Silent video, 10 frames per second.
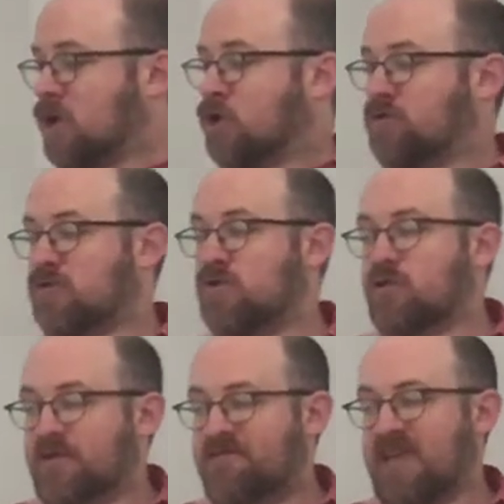So you
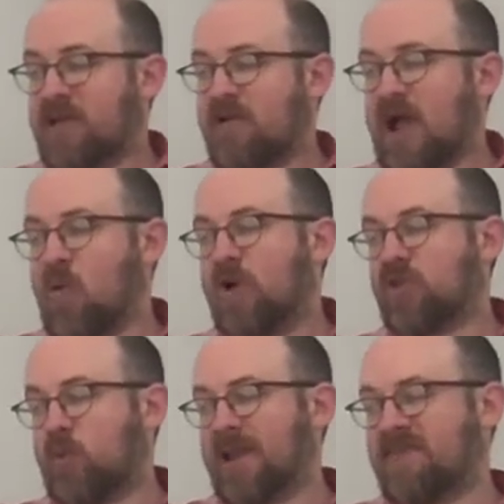could figure out what
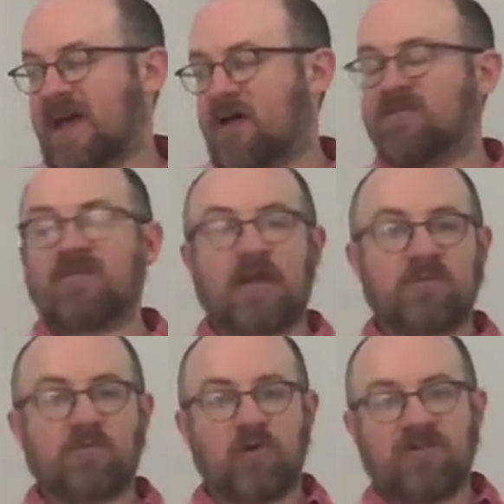20,000 times
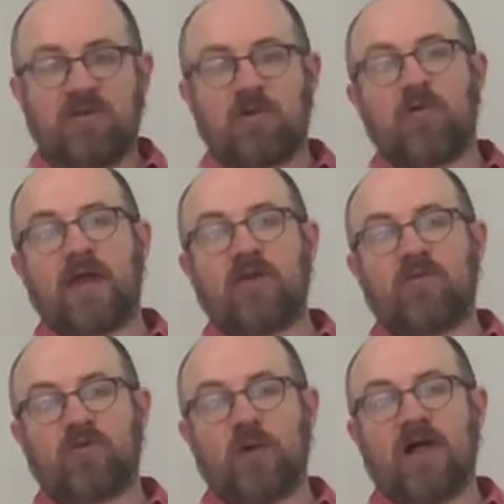0.08 over
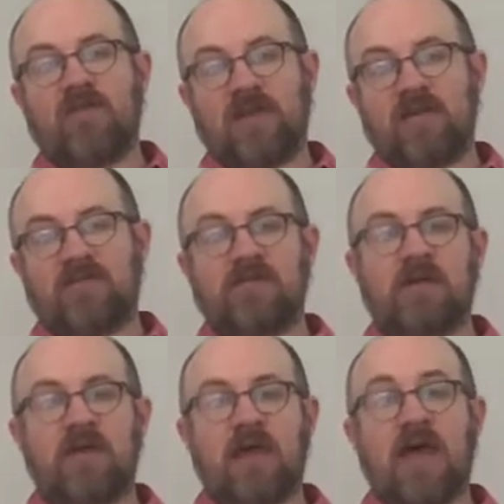12 is
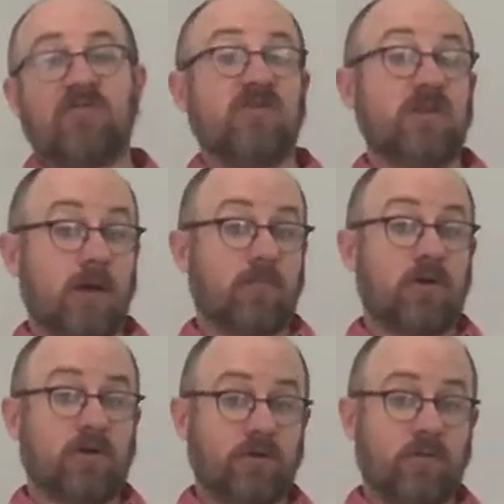as a
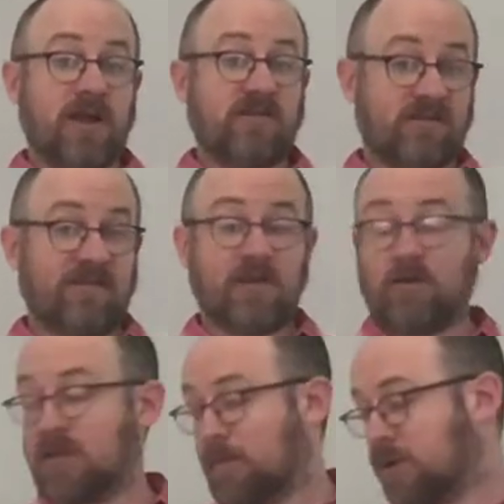number, right? As a single
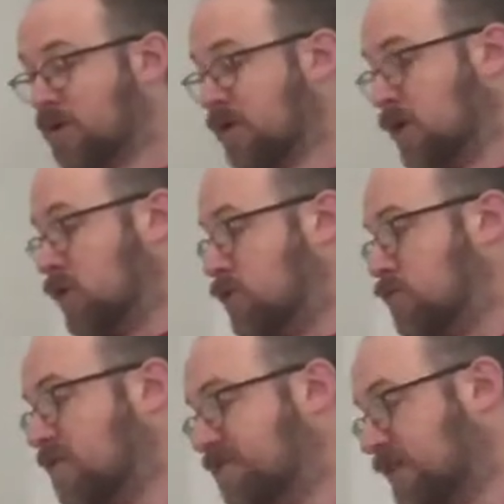number. You
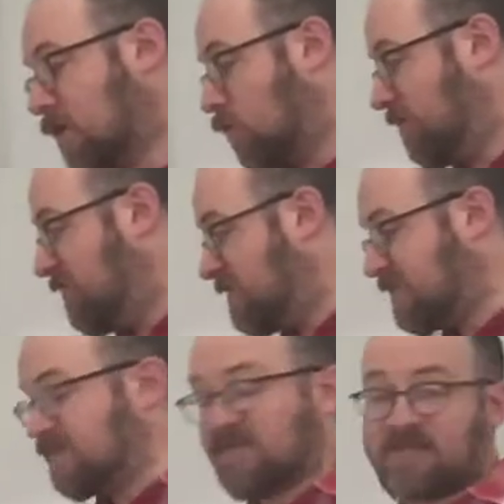could figure out what this
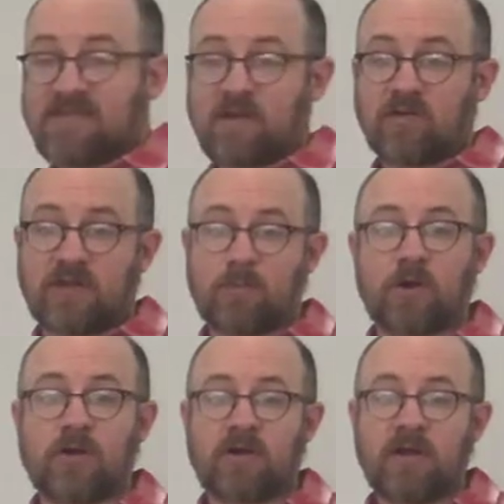is as a single
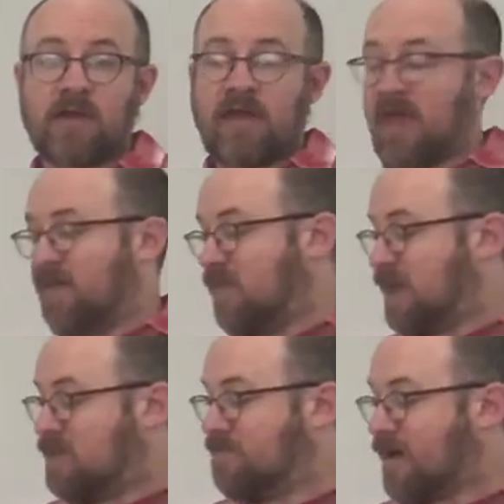number and
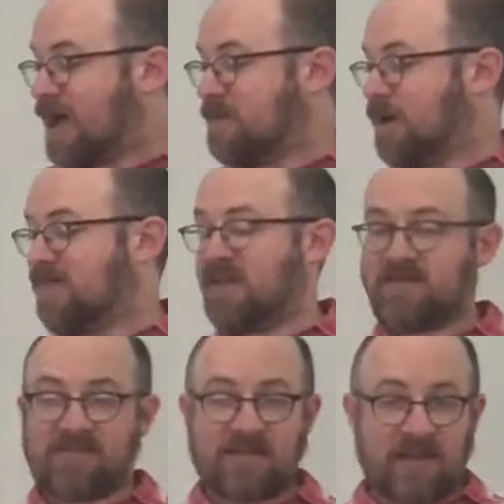then divide by
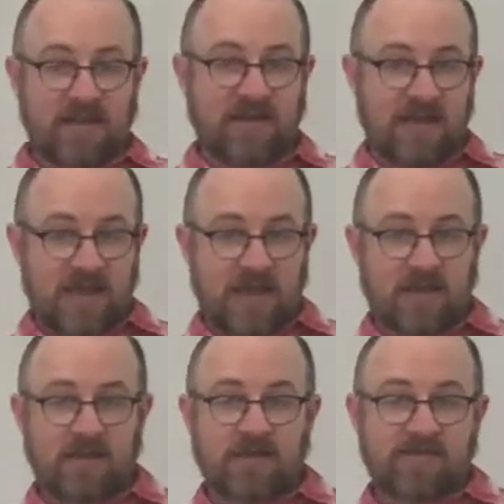this to get D.
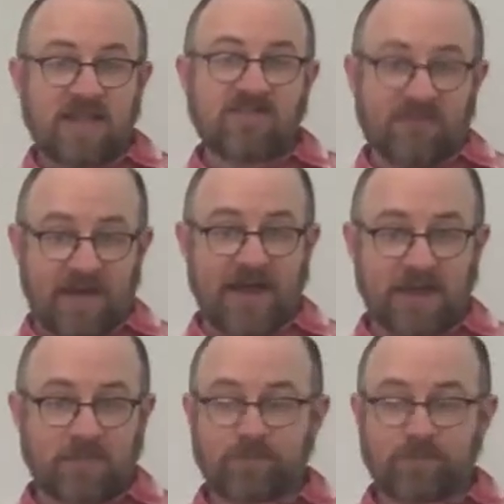That's fine.